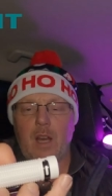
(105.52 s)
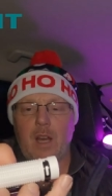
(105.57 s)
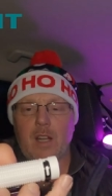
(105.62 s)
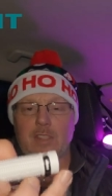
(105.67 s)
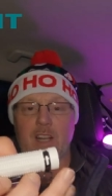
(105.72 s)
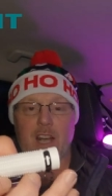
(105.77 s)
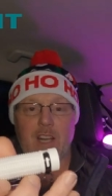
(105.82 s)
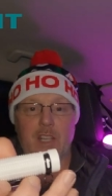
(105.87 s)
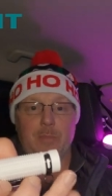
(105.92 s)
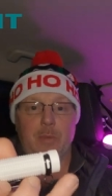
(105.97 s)

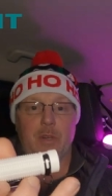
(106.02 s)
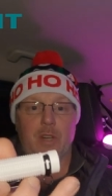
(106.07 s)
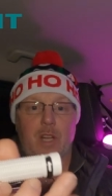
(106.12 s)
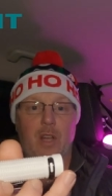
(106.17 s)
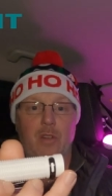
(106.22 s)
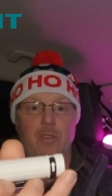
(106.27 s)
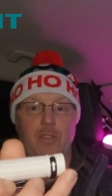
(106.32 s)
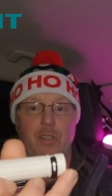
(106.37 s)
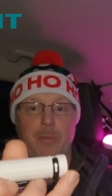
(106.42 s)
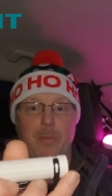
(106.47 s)
attachment that
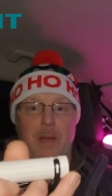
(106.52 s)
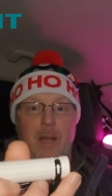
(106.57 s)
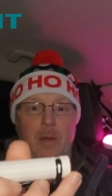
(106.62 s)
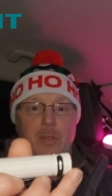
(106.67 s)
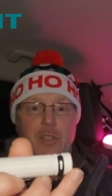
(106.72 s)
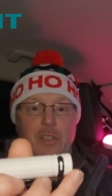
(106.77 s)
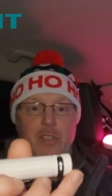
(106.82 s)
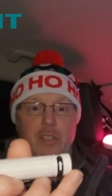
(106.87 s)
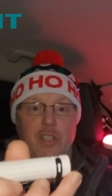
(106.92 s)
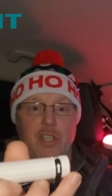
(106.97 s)
goes on the back,
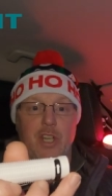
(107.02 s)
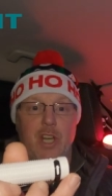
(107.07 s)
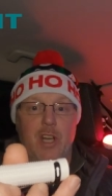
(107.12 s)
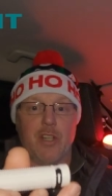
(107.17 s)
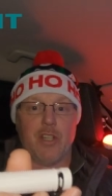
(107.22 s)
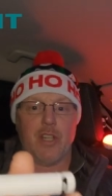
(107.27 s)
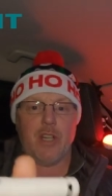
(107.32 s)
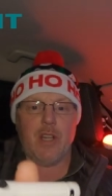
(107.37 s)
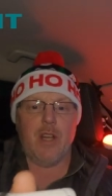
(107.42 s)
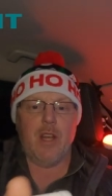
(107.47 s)
which is a
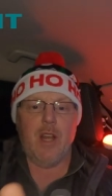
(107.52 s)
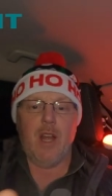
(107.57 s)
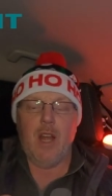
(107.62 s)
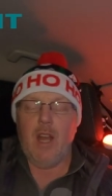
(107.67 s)
charger.